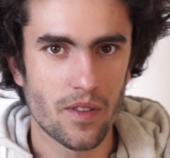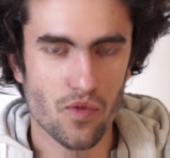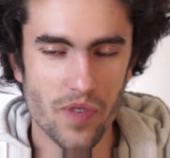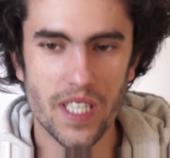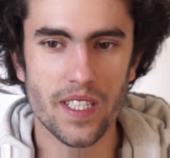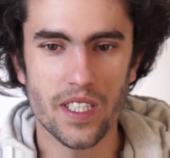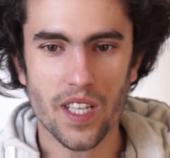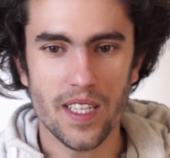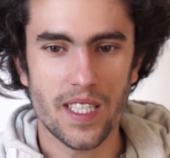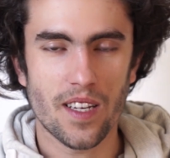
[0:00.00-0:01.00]
Recent
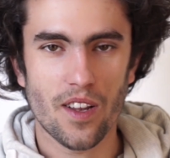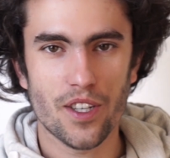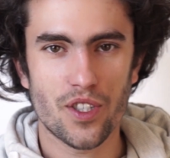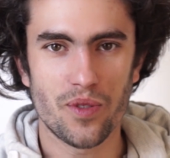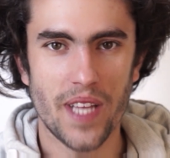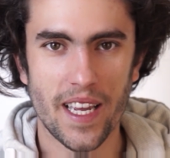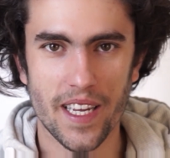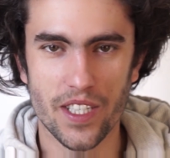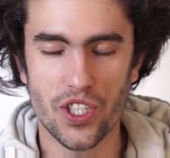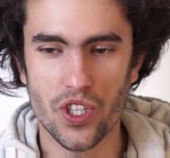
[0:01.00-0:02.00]
studies in the last 2
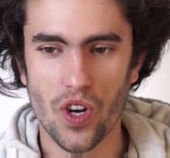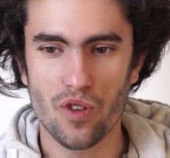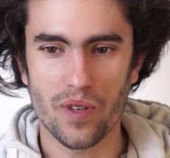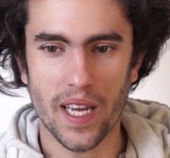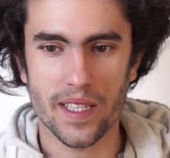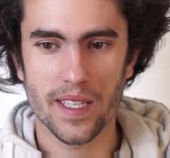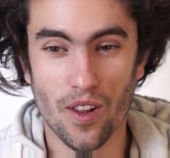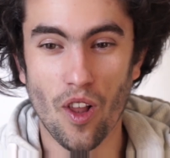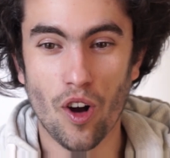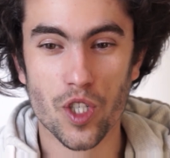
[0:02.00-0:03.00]
decades show that
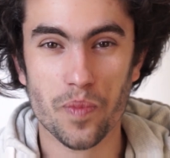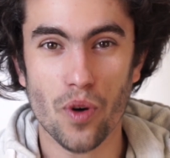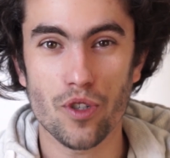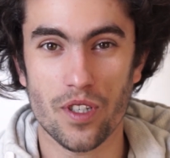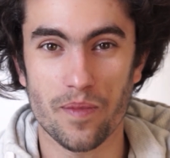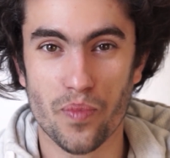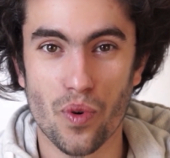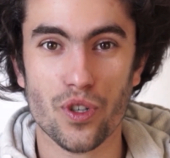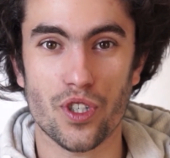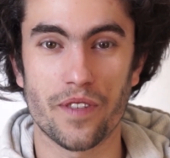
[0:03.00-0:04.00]
a large
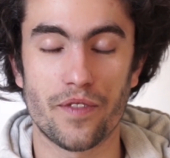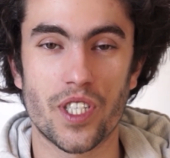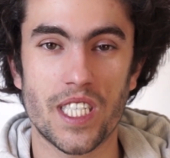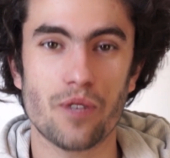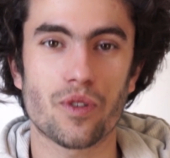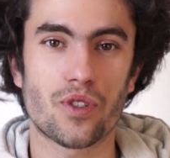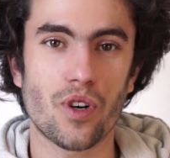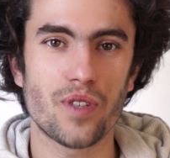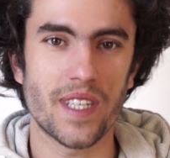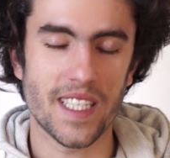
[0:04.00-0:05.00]
portion of the
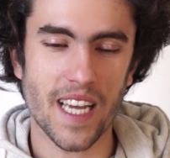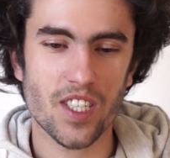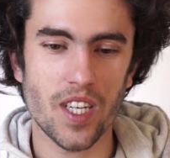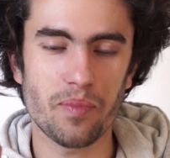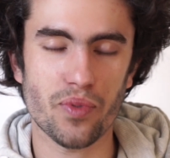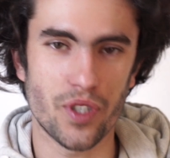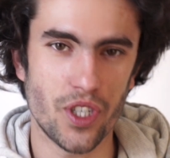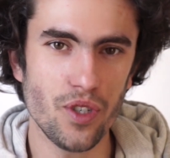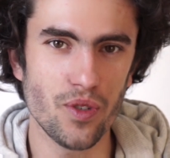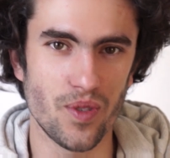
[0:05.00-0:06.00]
serotonin is actually
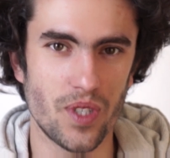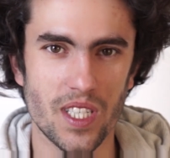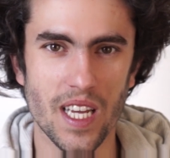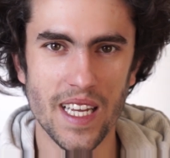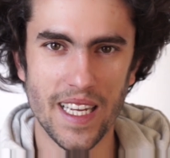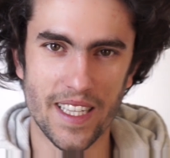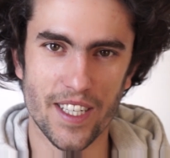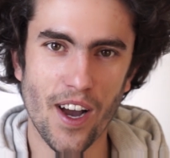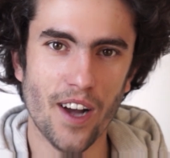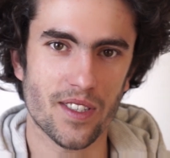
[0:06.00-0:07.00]
produced in
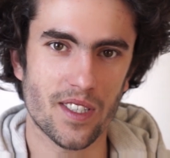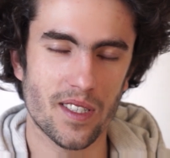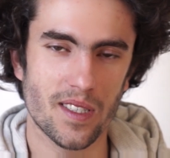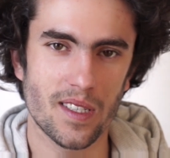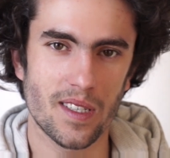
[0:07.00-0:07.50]
the gut.